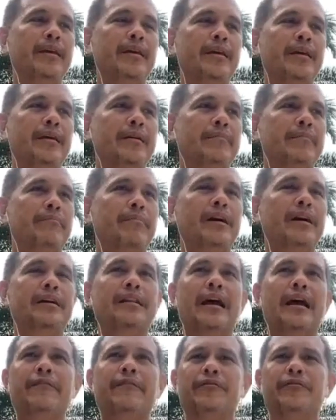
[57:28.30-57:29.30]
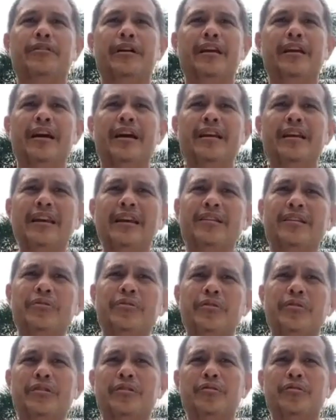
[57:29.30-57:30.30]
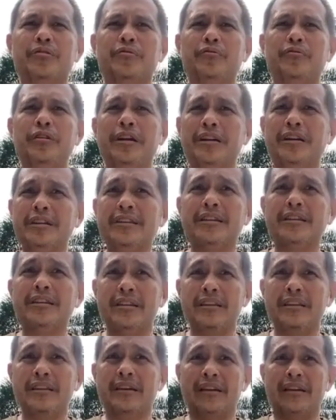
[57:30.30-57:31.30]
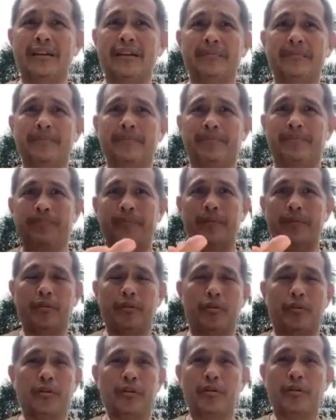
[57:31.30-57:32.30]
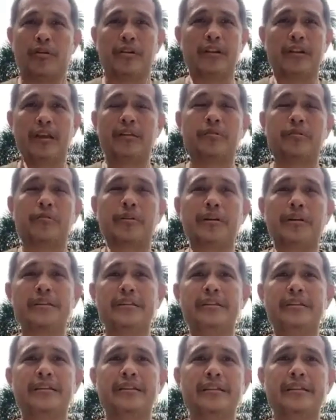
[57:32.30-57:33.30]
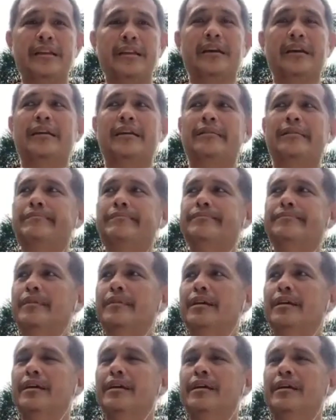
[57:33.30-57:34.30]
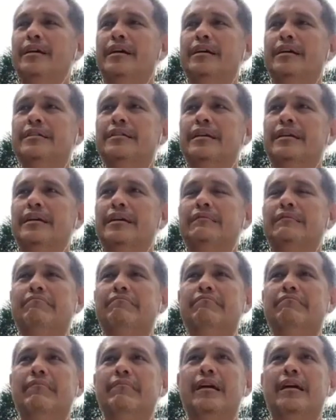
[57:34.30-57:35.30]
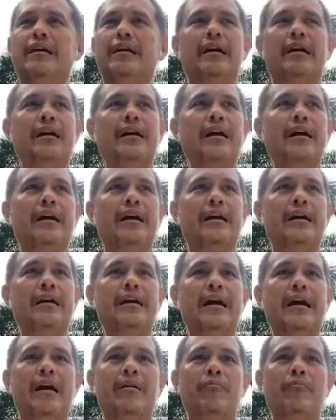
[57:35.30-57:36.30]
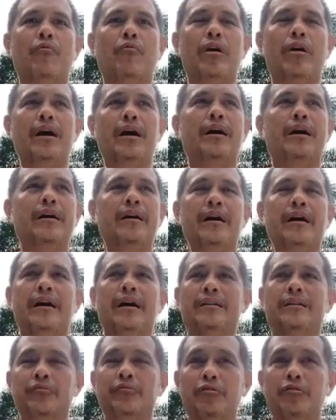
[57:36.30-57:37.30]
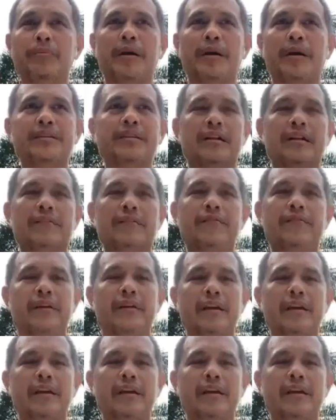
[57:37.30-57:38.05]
But after, I think I took it 2 years, your online course, then I said, I told myself